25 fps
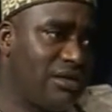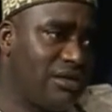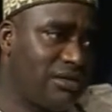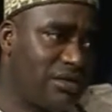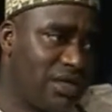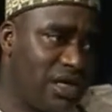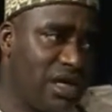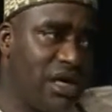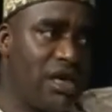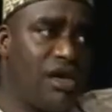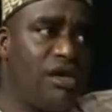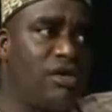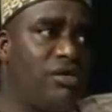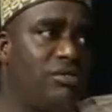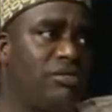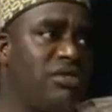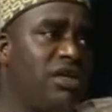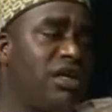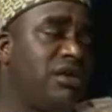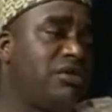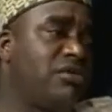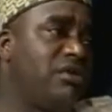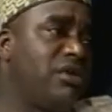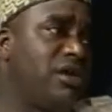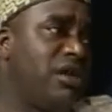tier of
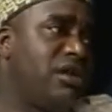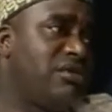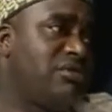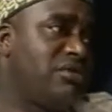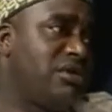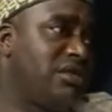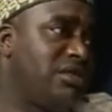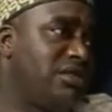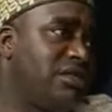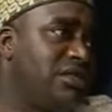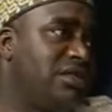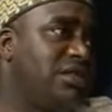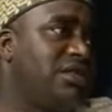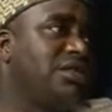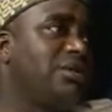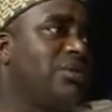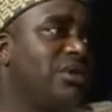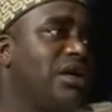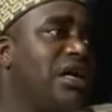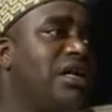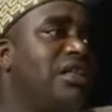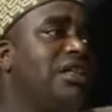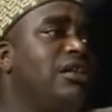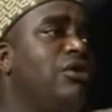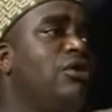that collaboration
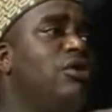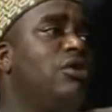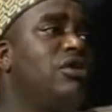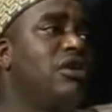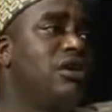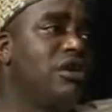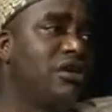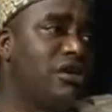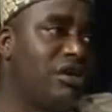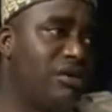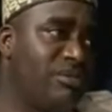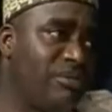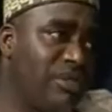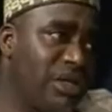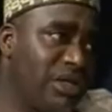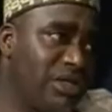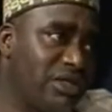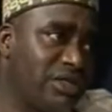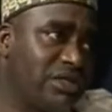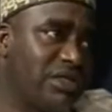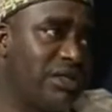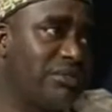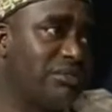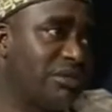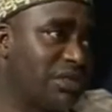is where the local
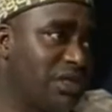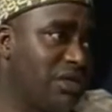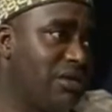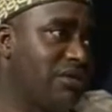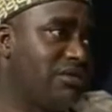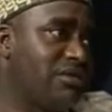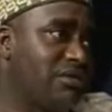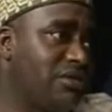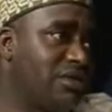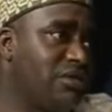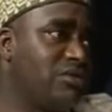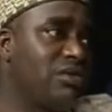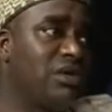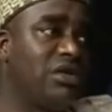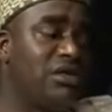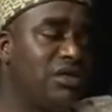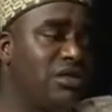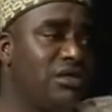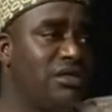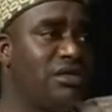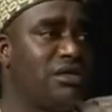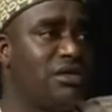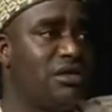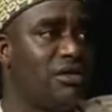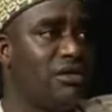governments themselves, the
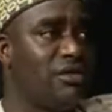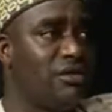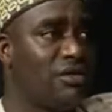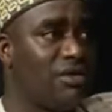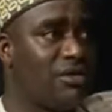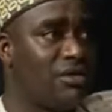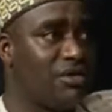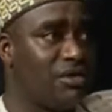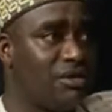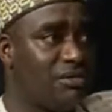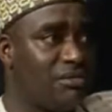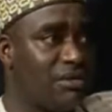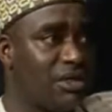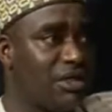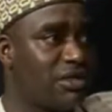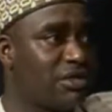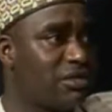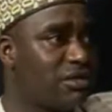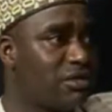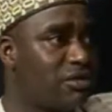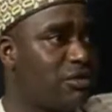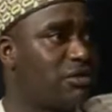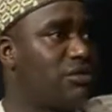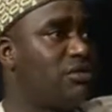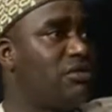23 local
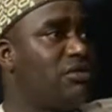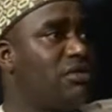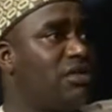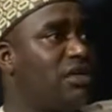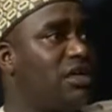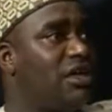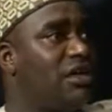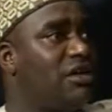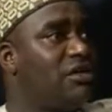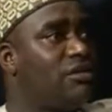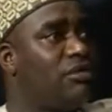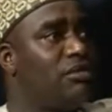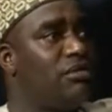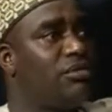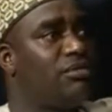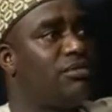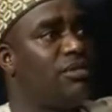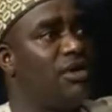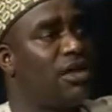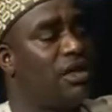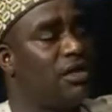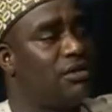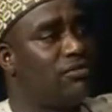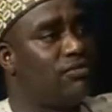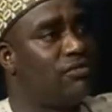governments, through their own
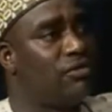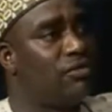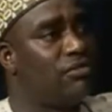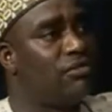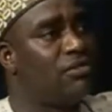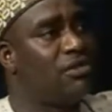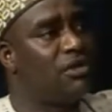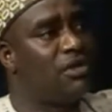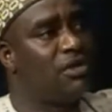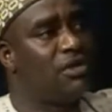platform,